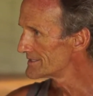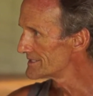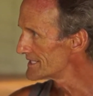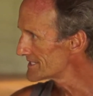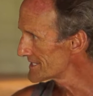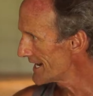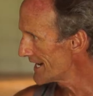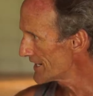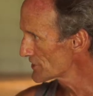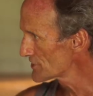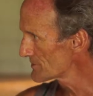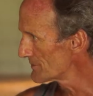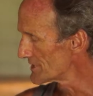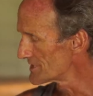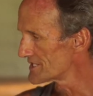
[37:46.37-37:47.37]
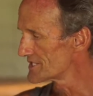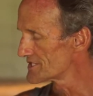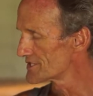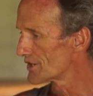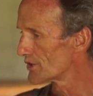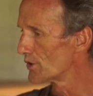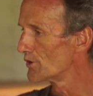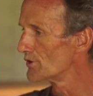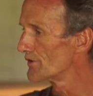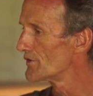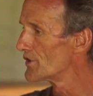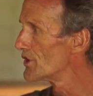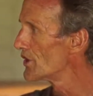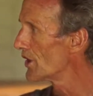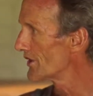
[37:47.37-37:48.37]
detachment is the law of
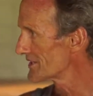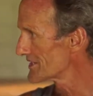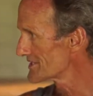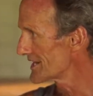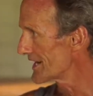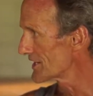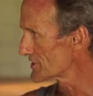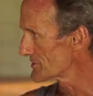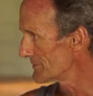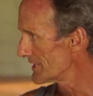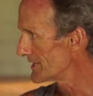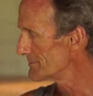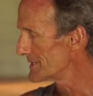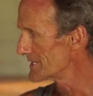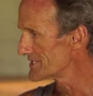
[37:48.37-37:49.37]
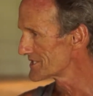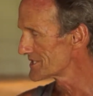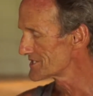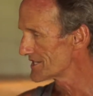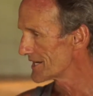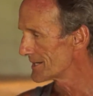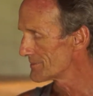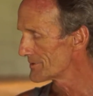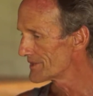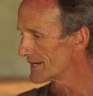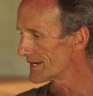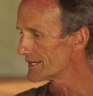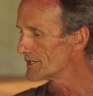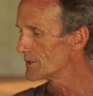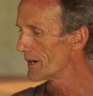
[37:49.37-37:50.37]
non-attachment. It means the same
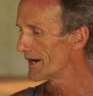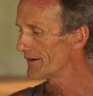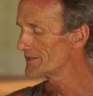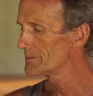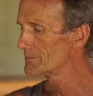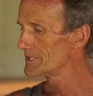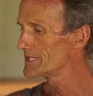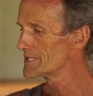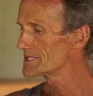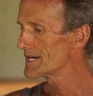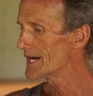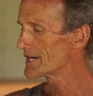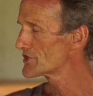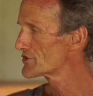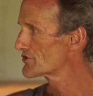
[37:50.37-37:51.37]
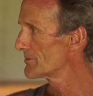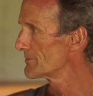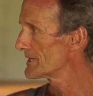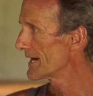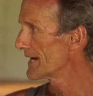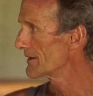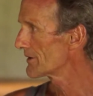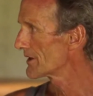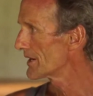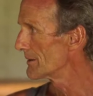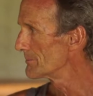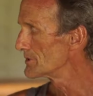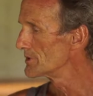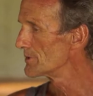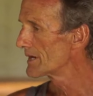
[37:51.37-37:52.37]
thing. You have to be detached from the
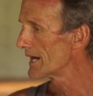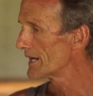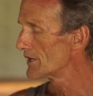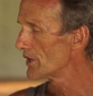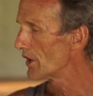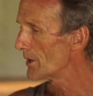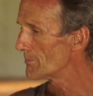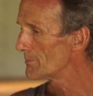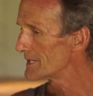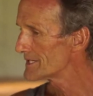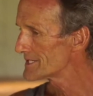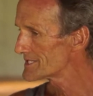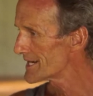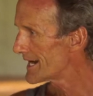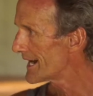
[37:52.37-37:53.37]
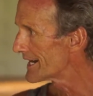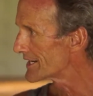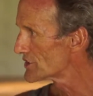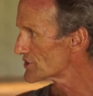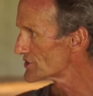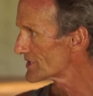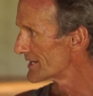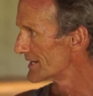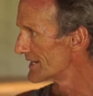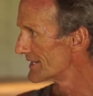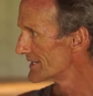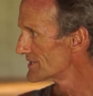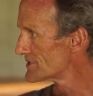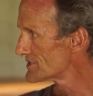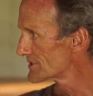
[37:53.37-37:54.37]
outcome. You cannot be attached
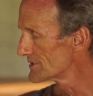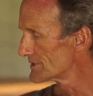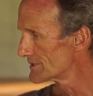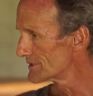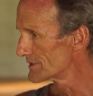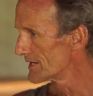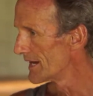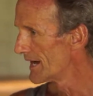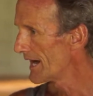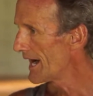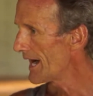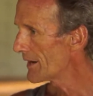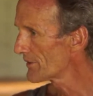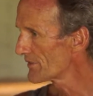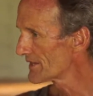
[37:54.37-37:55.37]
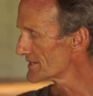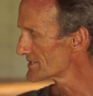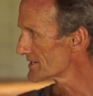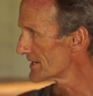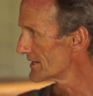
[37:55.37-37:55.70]
to how things